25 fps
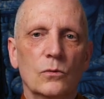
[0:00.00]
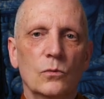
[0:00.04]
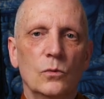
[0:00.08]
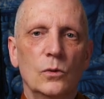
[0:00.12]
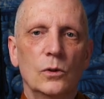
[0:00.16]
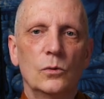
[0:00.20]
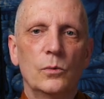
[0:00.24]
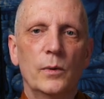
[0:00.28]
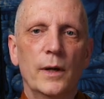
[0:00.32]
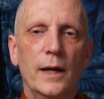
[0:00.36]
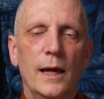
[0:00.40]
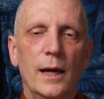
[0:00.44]

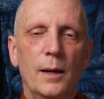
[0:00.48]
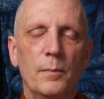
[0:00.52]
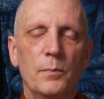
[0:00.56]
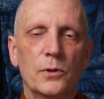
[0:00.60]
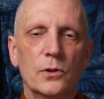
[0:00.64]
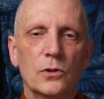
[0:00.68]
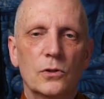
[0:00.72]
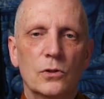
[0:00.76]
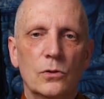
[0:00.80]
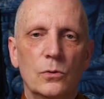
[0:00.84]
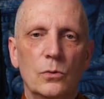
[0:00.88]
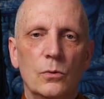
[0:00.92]
well, what
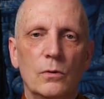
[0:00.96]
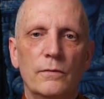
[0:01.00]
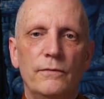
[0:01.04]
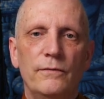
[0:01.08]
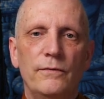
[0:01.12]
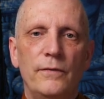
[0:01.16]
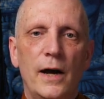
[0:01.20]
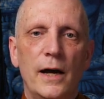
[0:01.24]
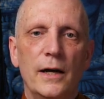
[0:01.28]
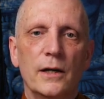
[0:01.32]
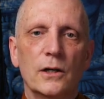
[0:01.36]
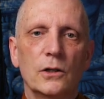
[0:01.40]
happens to a
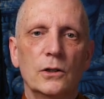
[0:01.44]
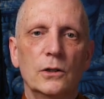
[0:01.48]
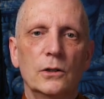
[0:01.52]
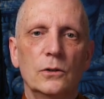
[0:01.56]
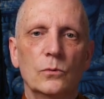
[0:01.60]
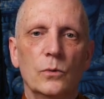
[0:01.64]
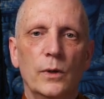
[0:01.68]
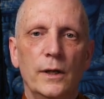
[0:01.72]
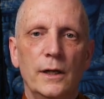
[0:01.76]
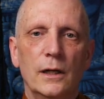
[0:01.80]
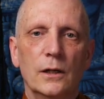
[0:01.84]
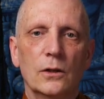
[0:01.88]
fire
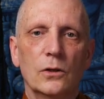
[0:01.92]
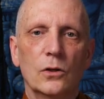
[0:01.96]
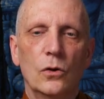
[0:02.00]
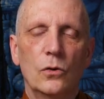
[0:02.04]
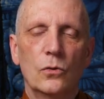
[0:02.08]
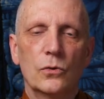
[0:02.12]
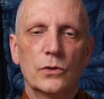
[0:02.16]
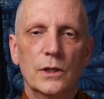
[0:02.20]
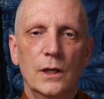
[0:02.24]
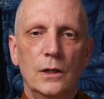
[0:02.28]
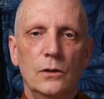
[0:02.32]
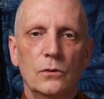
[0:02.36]
when it
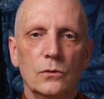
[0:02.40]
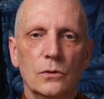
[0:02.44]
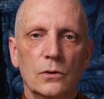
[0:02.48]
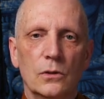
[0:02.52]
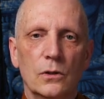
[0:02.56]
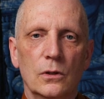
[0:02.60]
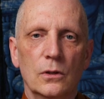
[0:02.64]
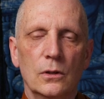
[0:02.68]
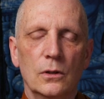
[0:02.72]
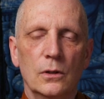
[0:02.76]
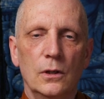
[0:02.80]
goes out?